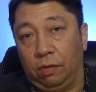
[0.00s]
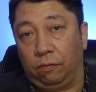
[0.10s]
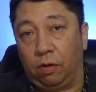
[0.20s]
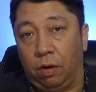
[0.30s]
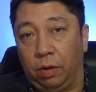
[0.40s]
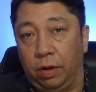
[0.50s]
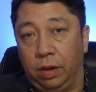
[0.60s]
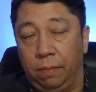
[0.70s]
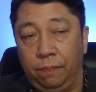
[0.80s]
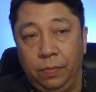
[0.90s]
They've called on
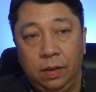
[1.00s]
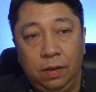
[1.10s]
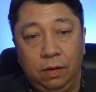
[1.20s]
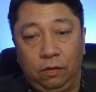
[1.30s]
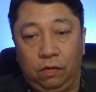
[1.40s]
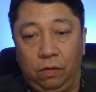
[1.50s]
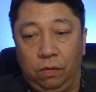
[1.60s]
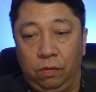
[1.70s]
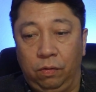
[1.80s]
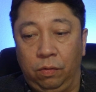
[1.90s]
him
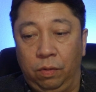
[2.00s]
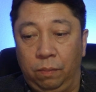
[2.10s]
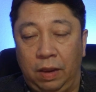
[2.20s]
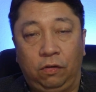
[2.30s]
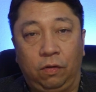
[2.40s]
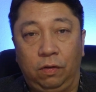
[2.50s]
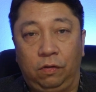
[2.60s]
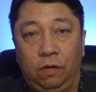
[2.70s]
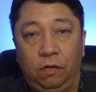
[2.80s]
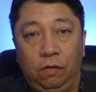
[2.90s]
to make certain
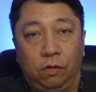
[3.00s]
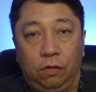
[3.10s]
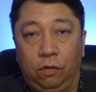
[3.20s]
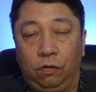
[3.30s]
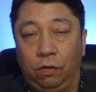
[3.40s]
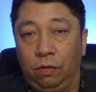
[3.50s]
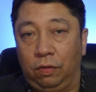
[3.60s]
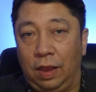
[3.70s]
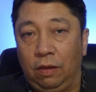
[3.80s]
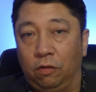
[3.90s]
decisions or do certain
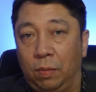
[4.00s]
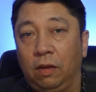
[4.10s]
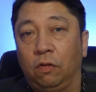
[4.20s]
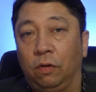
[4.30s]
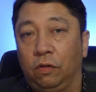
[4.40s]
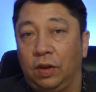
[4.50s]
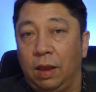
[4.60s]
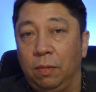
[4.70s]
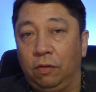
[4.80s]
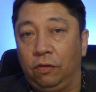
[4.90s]
things or make certain
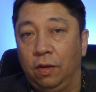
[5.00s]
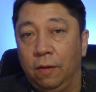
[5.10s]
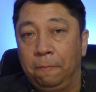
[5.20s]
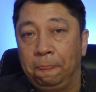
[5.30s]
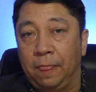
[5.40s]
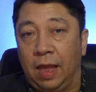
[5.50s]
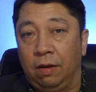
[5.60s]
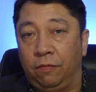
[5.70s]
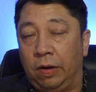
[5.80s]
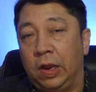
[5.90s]
statements
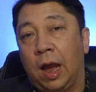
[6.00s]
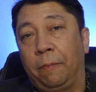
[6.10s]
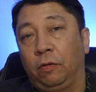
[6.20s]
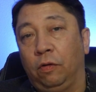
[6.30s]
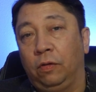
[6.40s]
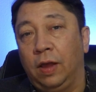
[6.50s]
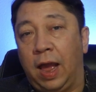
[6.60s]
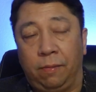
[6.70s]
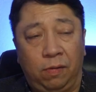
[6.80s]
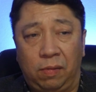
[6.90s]
at very opportune
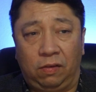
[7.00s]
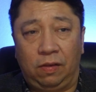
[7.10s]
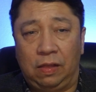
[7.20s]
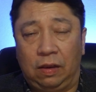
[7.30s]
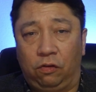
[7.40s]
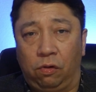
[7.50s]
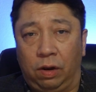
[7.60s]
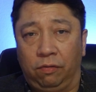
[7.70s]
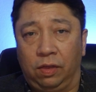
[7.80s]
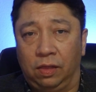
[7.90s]
times. I'm not saying they
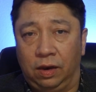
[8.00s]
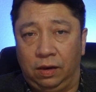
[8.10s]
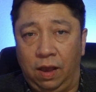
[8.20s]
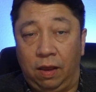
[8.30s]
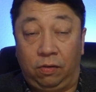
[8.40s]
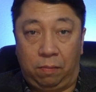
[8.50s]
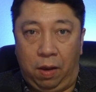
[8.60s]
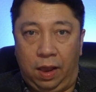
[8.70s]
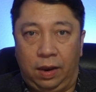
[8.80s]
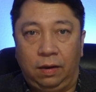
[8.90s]
control everything that he does. They
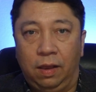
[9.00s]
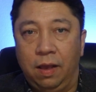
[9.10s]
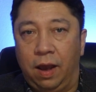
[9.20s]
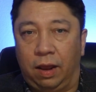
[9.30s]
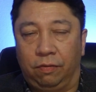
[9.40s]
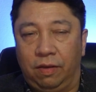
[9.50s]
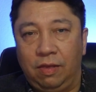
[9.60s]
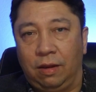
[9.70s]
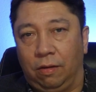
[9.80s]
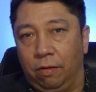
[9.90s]
might. I don't think
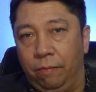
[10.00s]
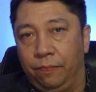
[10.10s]
they do.